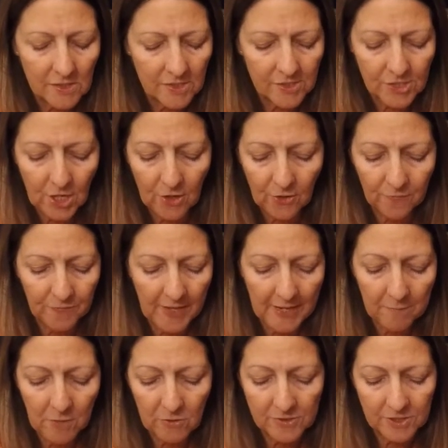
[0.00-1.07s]
So,
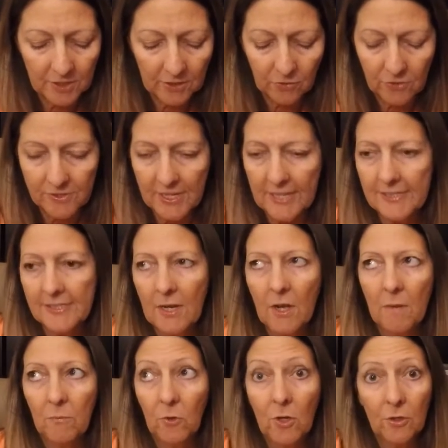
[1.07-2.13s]
and most of the cruise lines,
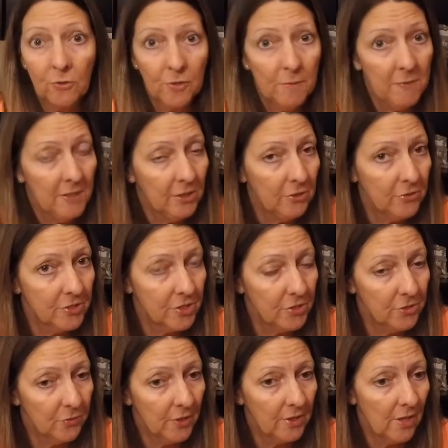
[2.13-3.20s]
Royal Caribbean used to
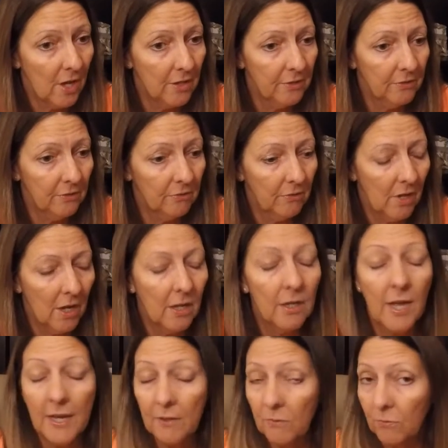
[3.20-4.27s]
do a
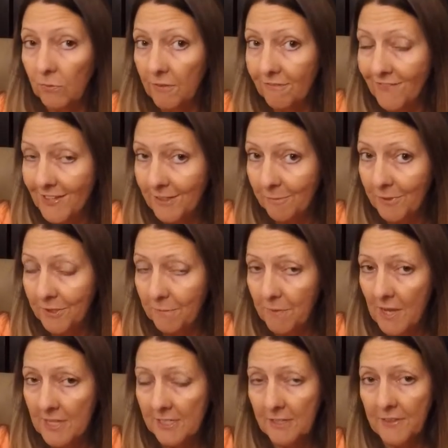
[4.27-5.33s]
refundable
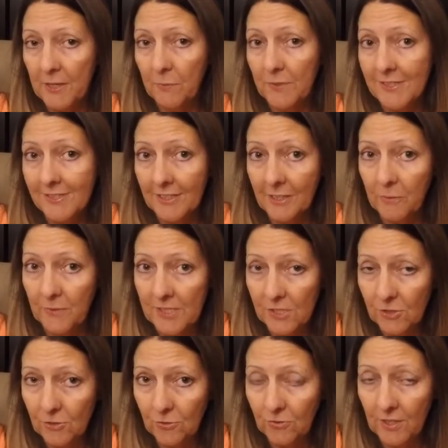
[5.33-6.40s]
deposit. They recently went
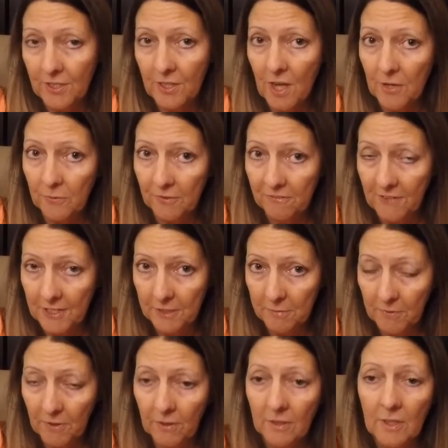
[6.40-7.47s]
to the
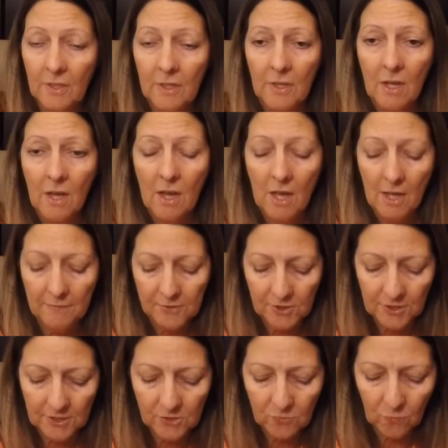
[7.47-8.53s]
non-refundable
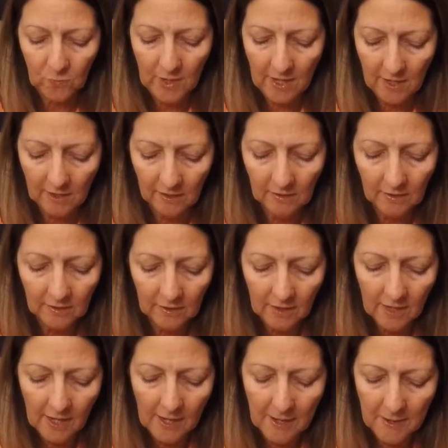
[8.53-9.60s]
option as well,
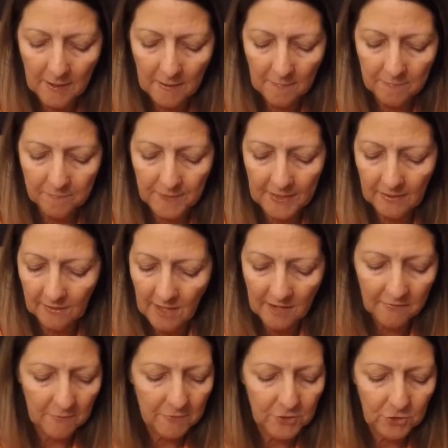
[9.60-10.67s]
and a lot
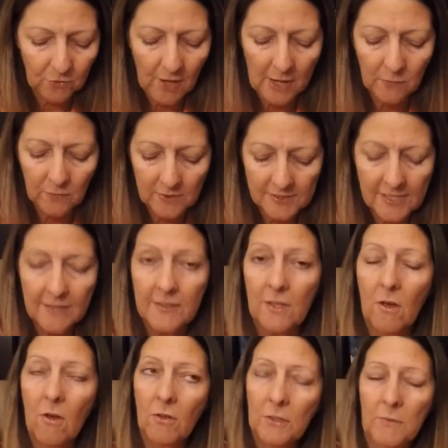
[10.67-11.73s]
of them do. I will say the
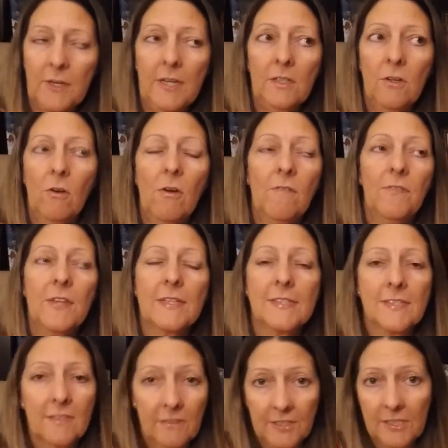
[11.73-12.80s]
only one I know of that
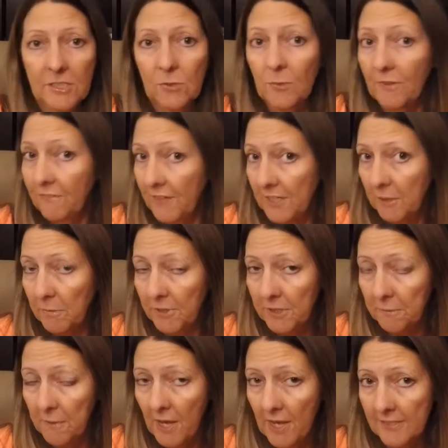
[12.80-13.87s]
still does a refundable
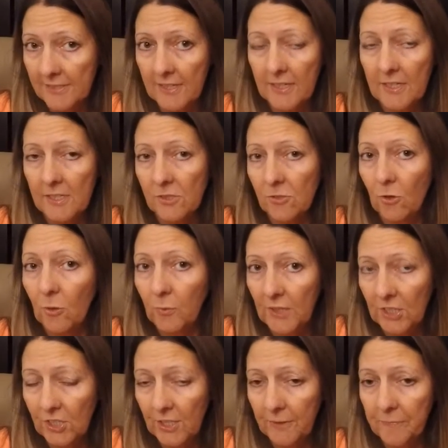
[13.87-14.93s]
deposit is
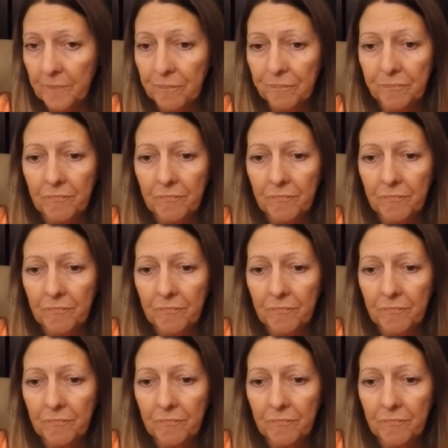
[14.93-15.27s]
Norwegian.